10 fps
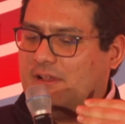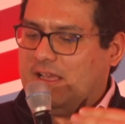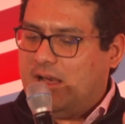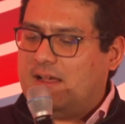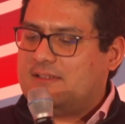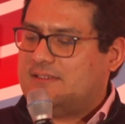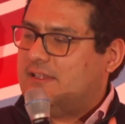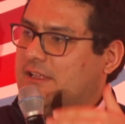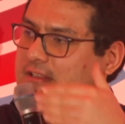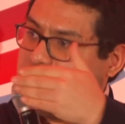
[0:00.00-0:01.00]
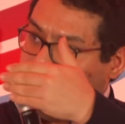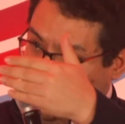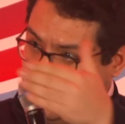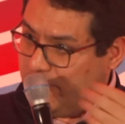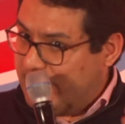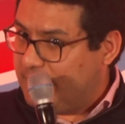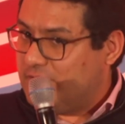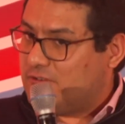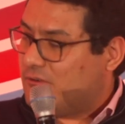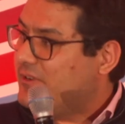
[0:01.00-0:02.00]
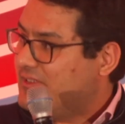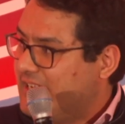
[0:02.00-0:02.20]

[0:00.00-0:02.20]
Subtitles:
cars and your inventory as